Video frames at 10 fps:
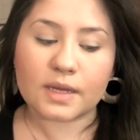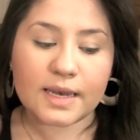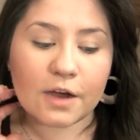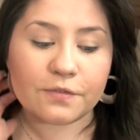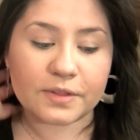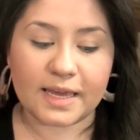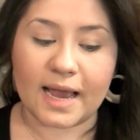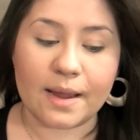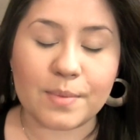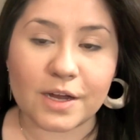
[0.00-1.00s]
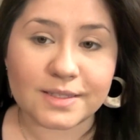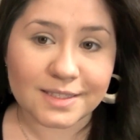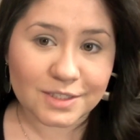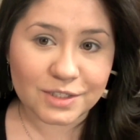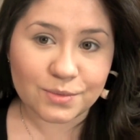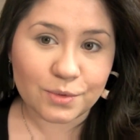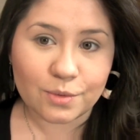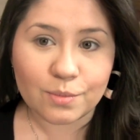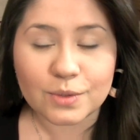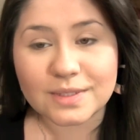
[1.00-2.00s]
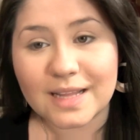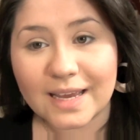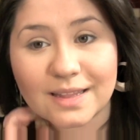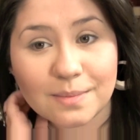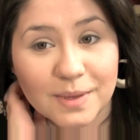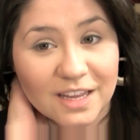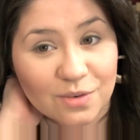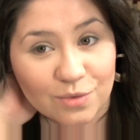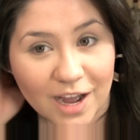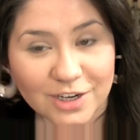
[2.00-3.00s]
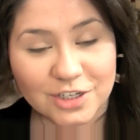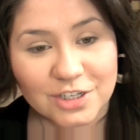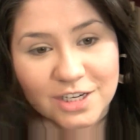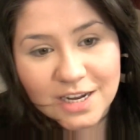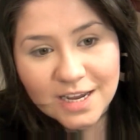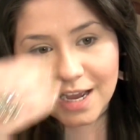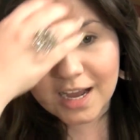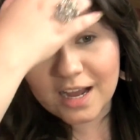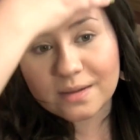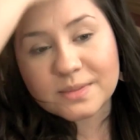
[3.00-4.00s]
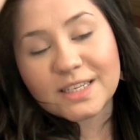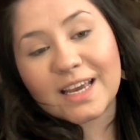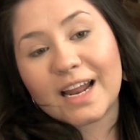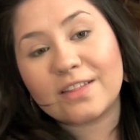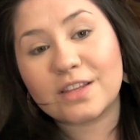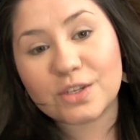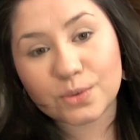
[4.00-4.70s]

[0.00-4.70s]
Now for the eyebrows, since you will most likely be in a rush to get out the